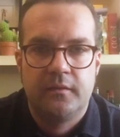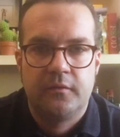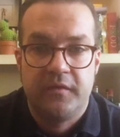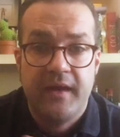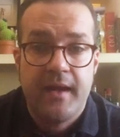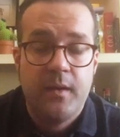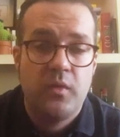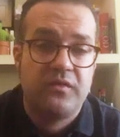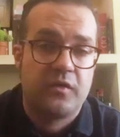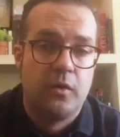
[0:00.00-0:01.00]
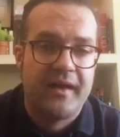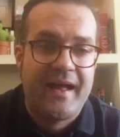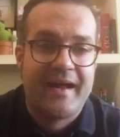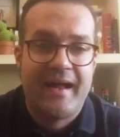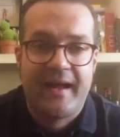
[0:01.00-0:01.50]
today, which is called
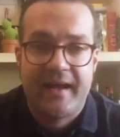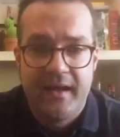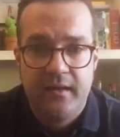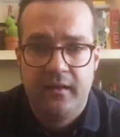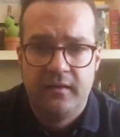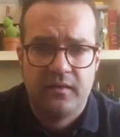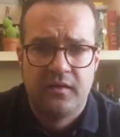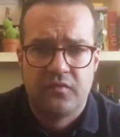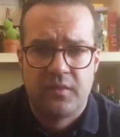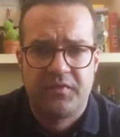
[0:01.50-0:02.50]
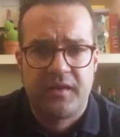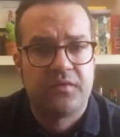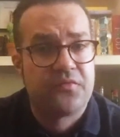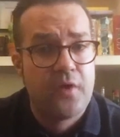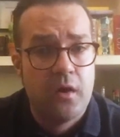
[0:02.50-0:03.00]
Rinquinquin. It's, it's from the south
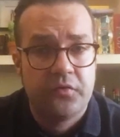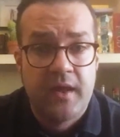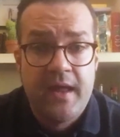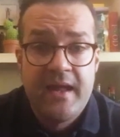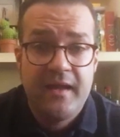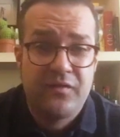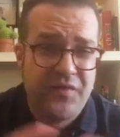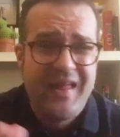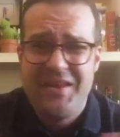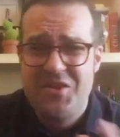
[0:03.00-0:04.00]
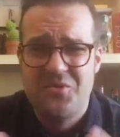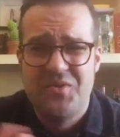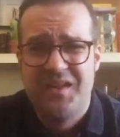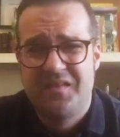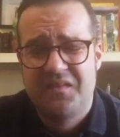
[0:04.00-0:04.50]
of France. It's fairly new.
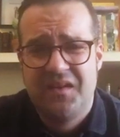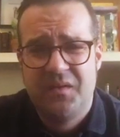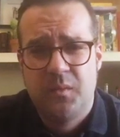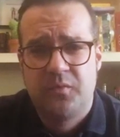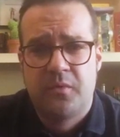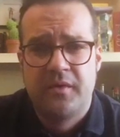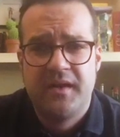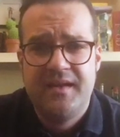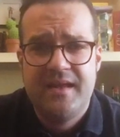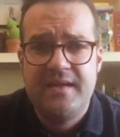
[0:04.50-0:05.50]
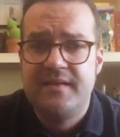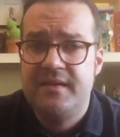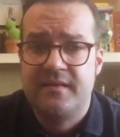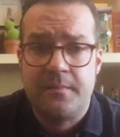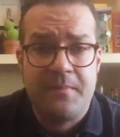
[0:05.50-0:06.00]
It's, it was born in the
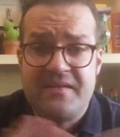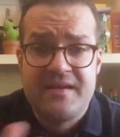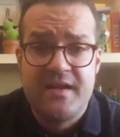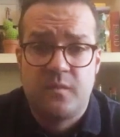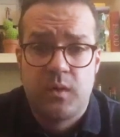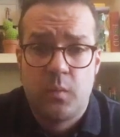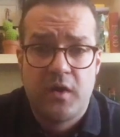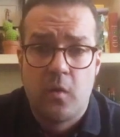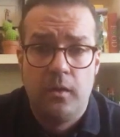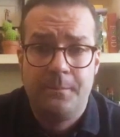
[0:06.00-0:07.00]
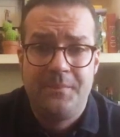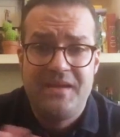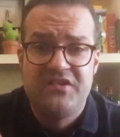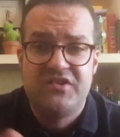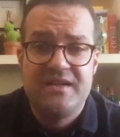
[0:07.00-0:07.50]
eighties, and basically it's what we call a
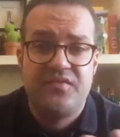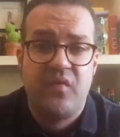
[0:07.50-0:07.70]
peach leaf